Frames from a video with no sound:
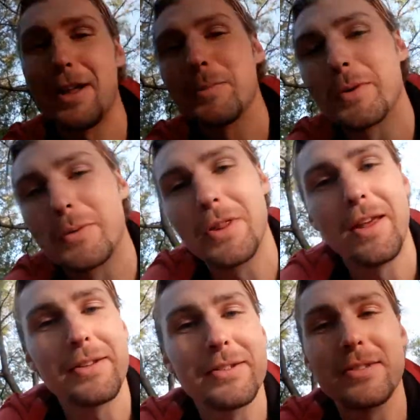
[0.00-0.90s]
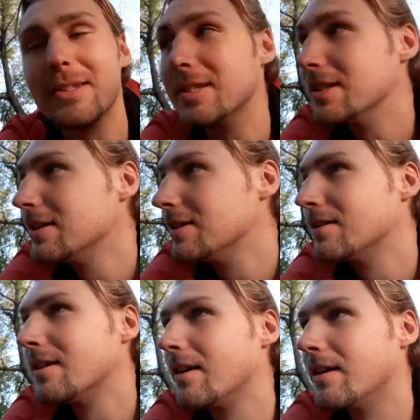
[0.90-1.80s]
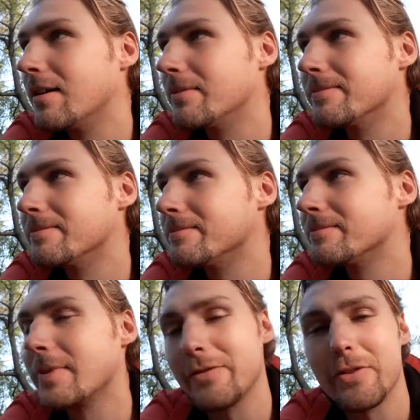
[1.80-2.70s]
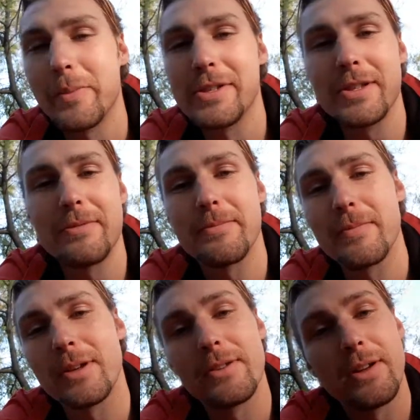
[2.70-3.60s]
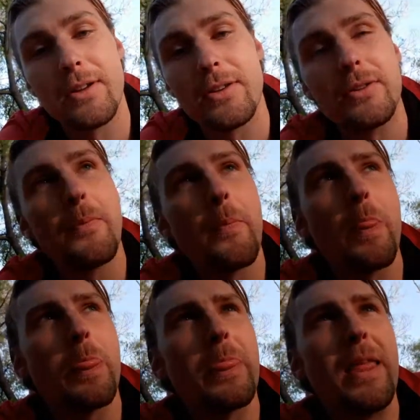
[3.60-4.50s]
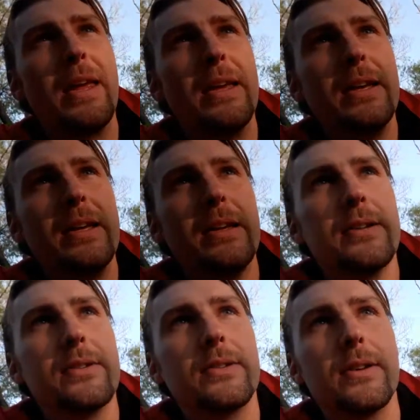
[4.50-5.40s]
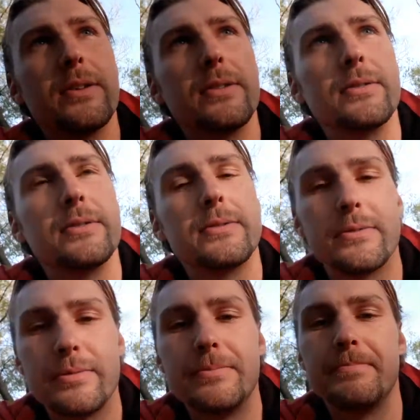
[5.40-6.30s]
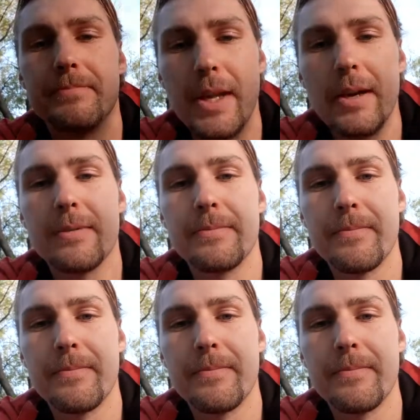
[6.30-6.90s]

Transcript: help me with that um, information because I don't know. So yeah.